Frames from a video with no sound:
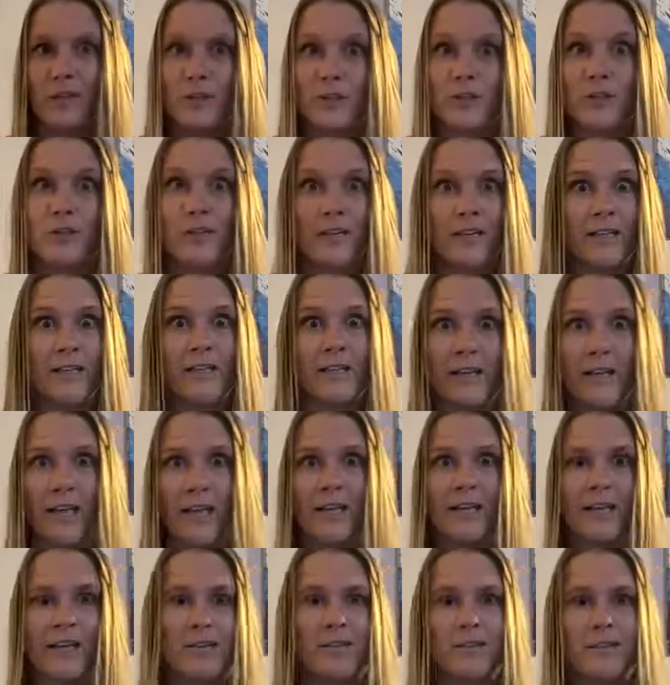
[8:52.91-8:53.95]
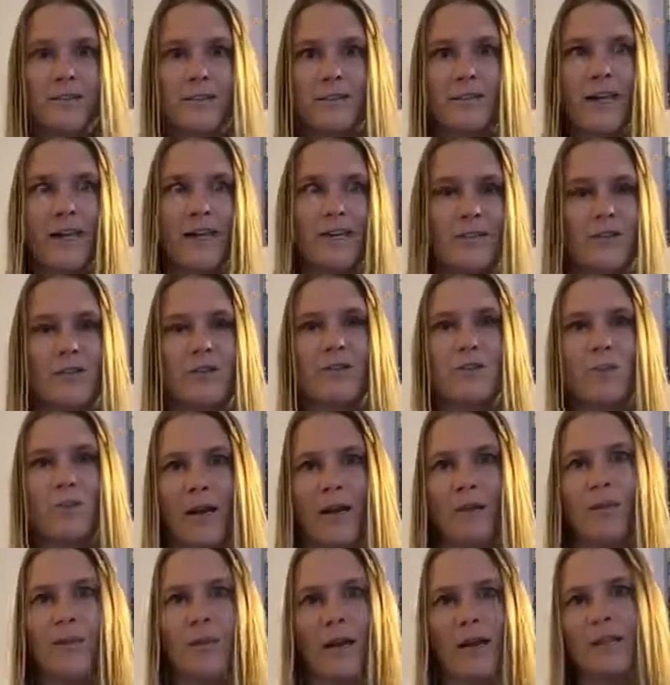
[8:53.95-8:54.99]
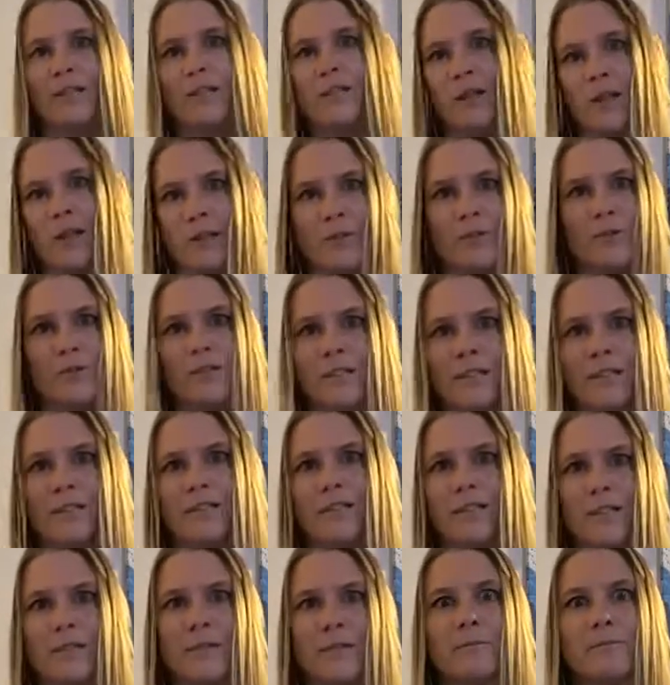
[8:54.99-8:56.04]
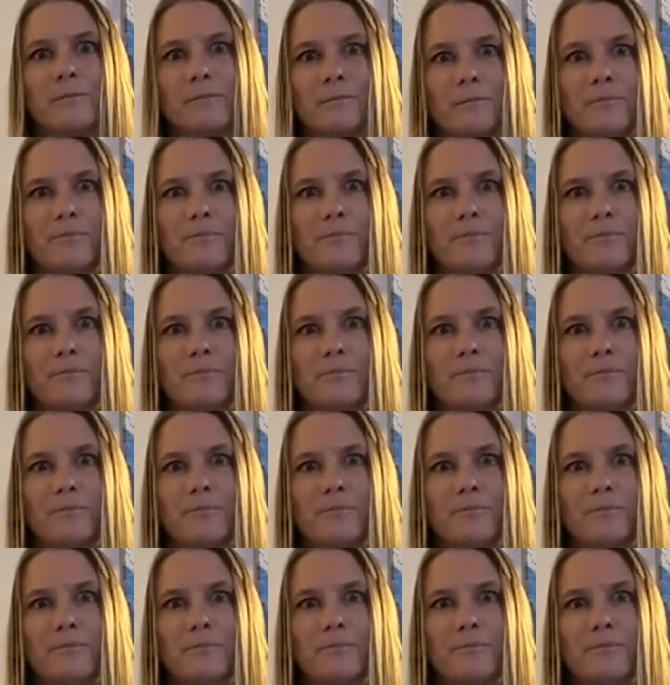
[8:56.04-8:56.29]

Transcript: Those are indicators that you might want to talk to a TC.